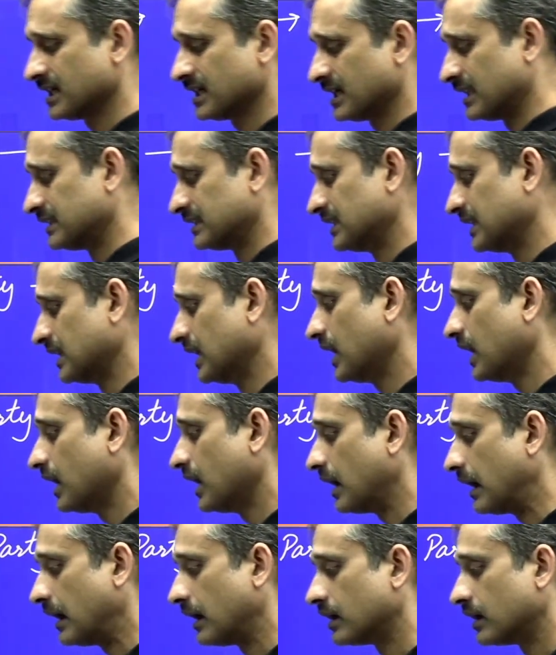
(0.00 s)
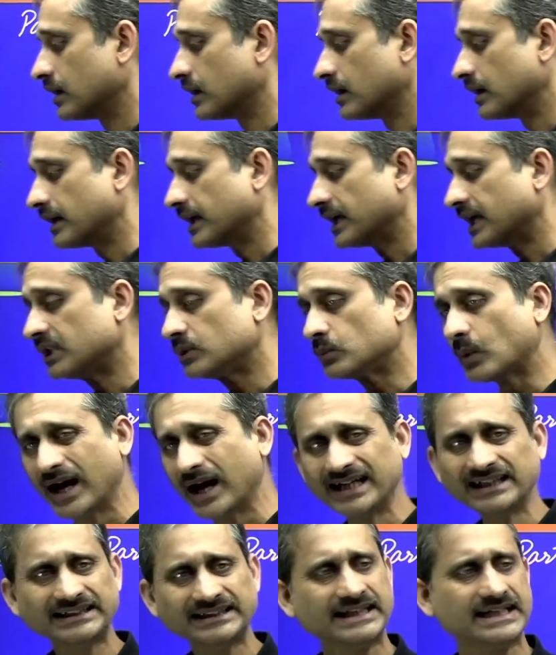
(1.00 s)
the
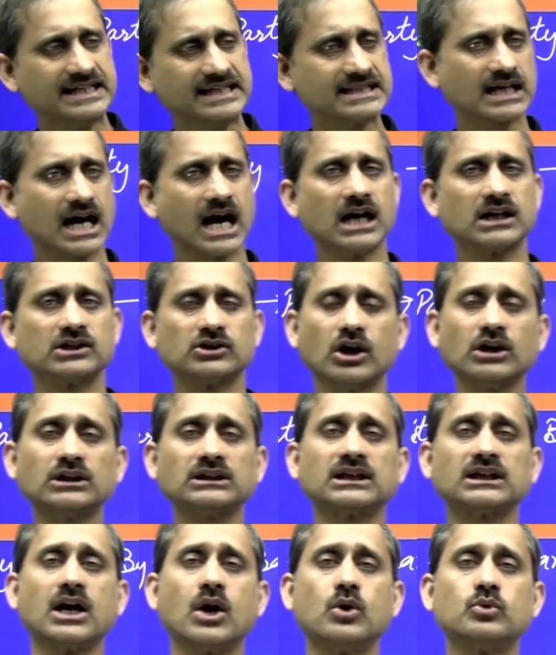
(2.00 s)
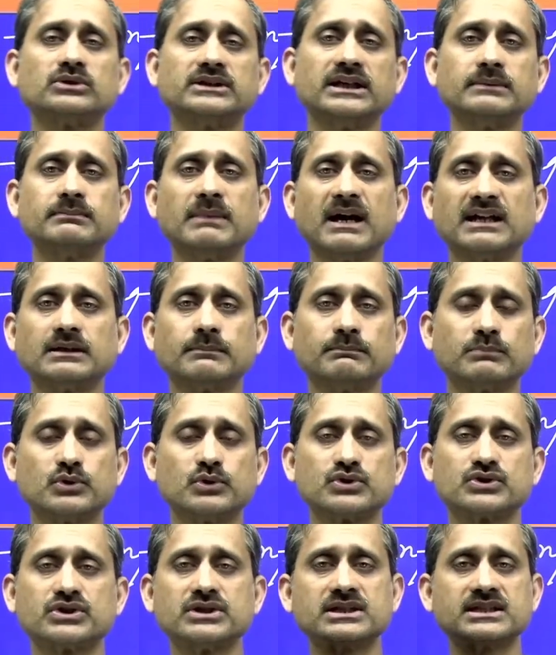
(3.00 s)
invitees are not counted by the
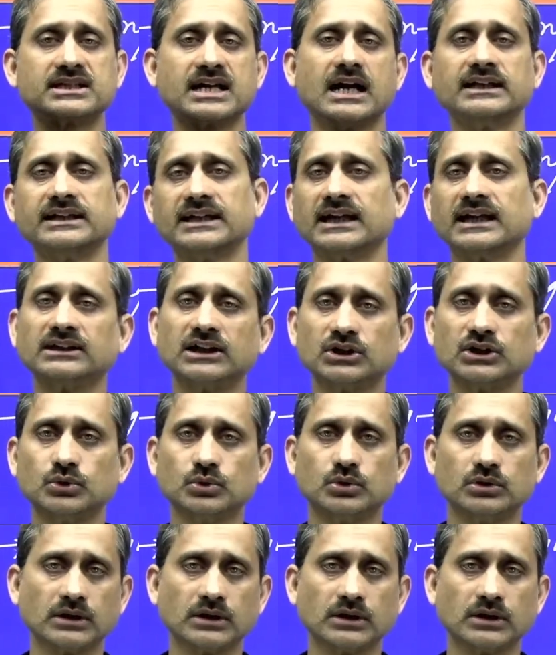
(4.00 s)
person standing at the door.